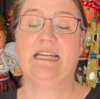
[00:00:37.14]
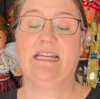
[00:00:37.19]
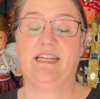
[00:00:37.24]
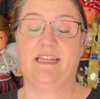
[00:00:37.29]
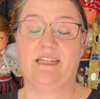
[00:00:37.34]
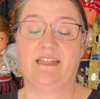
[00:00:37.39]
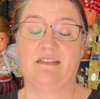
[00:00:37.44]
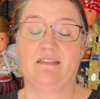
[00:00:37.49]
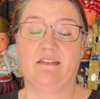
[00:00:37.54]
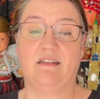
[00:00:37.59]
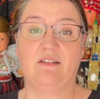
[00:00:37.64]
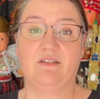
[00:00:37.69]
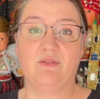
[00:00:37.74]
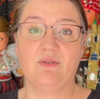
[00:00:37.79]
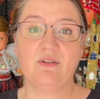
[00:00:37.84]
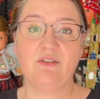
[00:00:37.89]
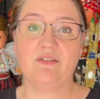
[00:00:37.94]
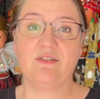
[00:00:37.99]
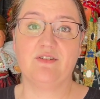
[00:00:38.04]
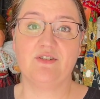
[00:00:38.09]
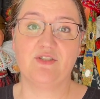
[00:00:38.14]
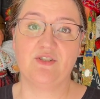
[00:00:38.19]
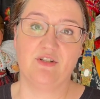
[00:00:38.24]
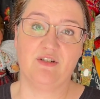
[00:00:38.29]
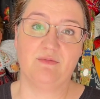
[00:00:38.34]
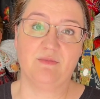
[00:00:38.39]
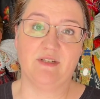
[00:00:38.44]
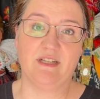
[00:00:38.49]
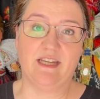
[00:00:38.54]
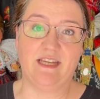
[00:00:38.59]
in northern
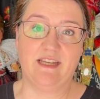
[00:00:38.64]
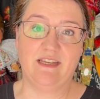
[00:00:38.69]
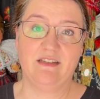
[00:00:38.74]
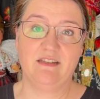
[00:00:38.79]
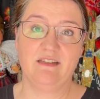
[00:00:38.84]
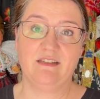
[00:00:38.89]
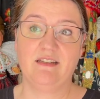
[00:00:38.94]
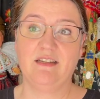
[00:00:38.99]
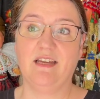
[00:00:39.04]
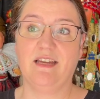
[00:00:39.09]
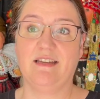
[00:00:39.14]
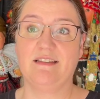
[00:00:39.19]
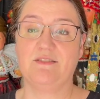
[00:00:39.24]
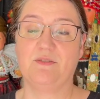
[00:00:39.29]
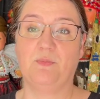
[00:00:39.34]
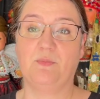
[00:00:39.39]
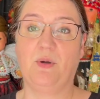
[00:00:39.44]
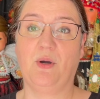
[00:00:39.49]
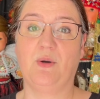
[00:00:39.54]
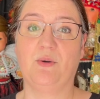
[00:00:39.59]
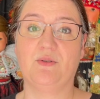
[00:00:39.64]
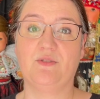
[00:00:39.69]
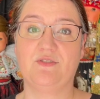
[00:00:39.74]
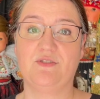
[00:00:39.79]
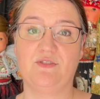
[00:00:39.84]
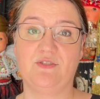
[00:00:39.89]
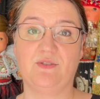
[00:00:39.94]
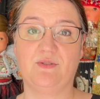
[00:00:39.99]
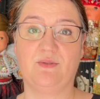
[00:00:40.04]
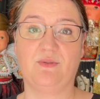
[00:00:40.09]
Germany, as
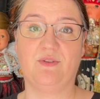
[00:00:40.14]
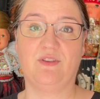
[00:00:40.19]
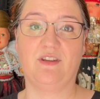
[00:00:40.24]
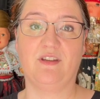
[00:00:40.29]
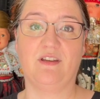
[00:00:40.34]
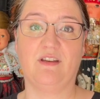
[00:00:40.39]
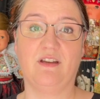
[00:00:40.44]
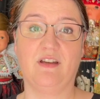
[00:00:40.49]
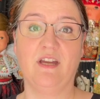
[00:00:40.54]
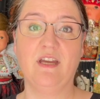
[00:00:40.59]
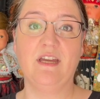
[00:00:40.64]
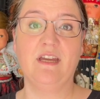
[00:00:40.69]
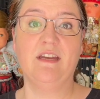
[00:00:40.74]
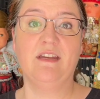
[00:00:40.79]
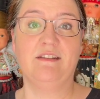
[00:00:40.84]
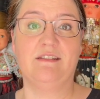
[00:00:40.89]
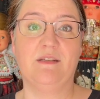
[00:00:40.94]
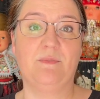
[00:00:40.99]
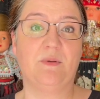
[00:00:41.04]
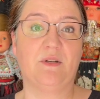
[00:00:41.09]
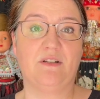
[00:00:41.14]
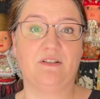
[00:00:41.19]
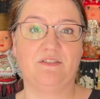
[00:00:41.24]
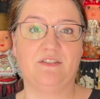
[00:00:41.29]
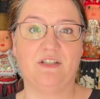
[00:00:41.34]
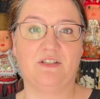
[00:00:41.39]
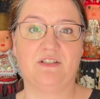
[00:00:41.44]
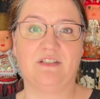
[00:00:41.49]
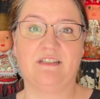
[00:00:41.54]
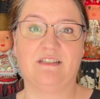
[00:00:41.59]
opposed to the typical
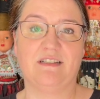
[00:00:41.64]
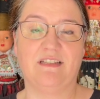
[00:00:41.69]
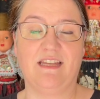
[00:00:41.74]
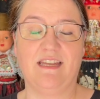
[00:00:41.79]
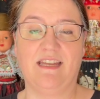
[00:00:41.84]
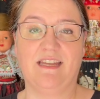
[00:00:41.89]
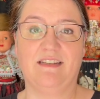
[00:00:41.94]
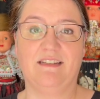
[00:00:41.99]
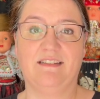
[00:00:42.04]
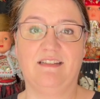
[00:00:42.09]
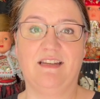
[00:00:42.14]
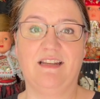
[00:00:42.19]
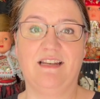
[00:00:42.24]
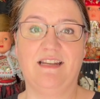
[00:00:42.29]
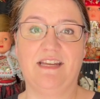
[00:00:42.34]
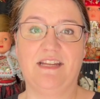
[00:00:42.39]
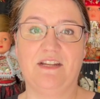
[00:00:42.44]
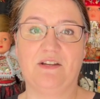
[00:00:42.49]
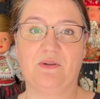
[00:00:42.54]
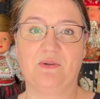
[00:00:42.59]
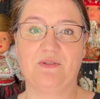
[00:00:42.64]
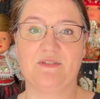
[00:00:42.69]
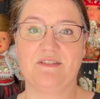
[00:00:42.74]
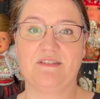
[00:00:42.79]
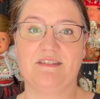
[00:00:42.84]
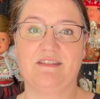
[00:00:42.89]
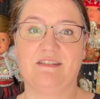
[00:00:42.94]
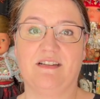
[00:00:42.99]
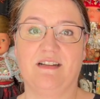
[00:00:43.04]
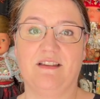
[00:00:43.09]
Dirndl and Lederhosen
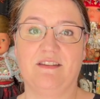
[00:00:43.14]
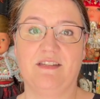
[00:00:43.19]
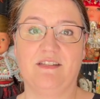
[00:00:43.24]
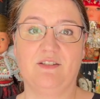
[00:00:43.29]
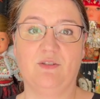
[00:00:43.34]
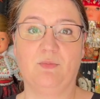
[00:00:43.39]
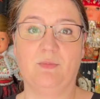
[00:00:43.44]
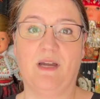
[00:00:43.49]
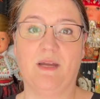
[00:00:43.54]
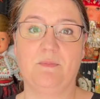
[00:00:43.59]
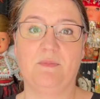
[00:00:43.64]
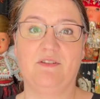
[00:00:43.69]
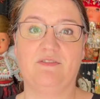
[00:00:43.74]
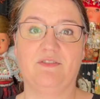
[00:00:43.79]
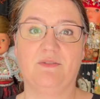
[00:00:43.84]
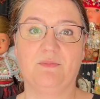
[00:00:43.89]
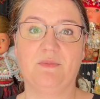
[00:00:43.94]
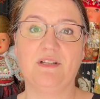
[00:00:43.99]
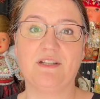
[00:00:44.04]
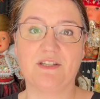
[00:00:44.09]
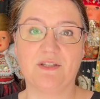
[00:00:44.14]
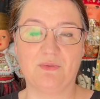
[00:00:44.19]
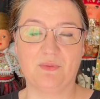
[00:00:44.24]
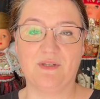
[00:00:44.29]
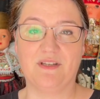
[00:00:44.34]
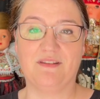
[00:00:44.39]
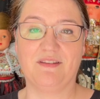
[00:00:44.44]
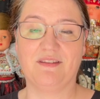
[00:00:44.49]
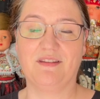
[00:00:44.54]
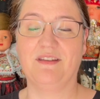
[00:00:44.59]
style that you might be familiar
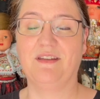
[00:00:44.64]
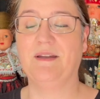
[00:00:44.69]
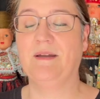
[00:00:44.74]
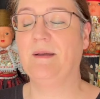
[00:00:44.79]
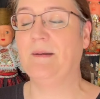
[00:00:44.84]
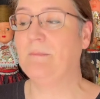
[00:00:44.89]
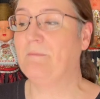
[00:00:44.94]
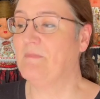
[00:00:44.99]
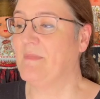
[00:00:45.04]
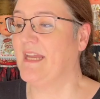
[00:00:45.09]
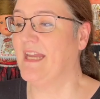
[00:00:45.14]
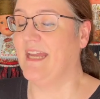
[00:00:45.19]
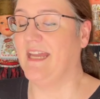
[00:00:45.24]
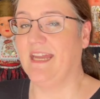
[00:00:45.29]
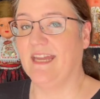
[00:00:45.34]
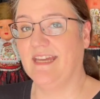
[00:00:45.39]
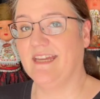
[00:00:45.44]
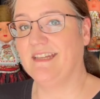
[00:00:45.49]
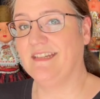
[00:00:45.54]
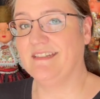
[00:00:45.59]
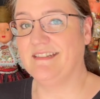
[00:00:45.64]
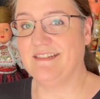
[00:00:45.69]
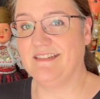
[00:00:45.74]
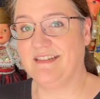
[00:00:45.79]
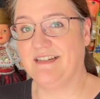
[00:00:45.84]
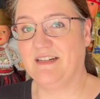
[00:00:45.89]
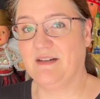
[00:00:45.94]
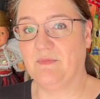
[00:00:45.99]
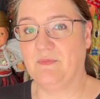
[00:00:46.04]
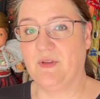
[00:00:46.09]
with.
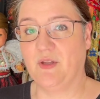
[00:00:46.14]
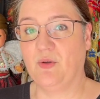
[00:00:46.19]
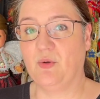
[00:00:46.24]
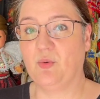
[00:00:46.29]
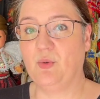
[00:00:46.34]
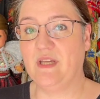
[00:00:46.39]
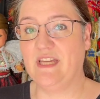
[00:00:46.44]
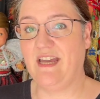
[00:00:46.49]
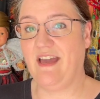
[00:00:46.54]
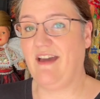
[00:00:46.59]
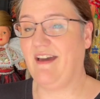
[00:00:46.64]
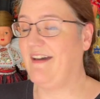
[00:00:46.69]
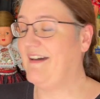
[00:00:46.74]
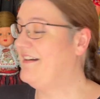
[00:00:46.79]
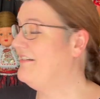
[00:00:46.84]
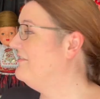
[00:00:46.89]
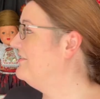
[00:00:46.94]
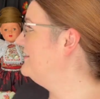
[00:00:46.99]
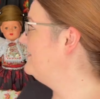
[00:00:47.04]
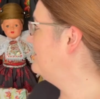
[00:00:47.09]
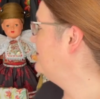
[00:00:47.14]
And we have, as